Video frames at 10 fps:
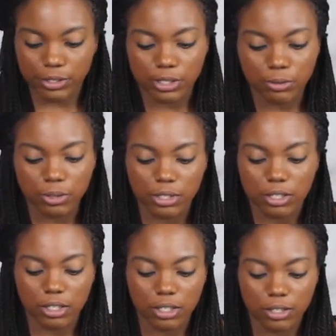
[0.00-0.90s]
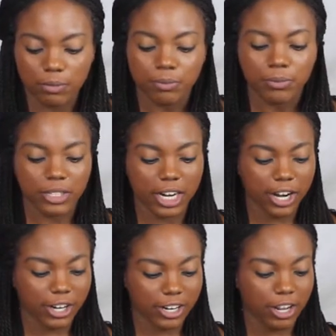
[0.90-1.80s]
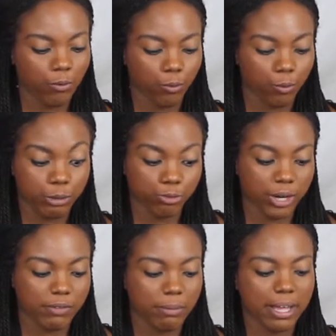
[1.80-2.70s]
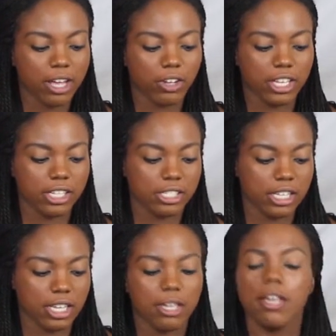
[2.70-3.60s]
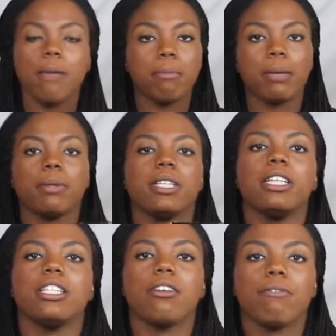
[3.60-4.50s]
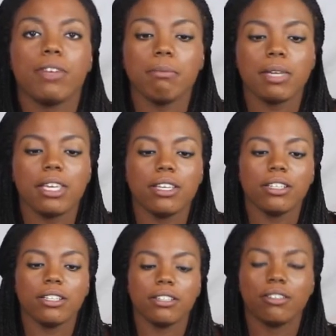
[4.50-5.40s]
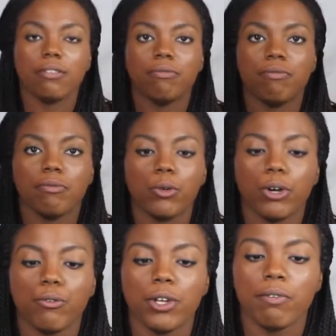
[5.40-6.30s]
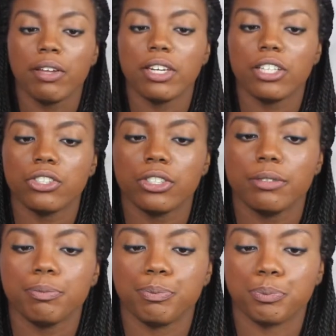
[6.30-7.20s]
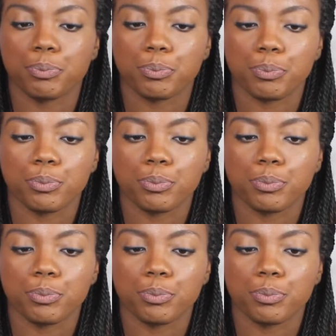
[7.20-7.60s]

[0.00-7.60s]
The first one that I heard it was raved about is the Maybelline Fit Me Oil-Free Foundation.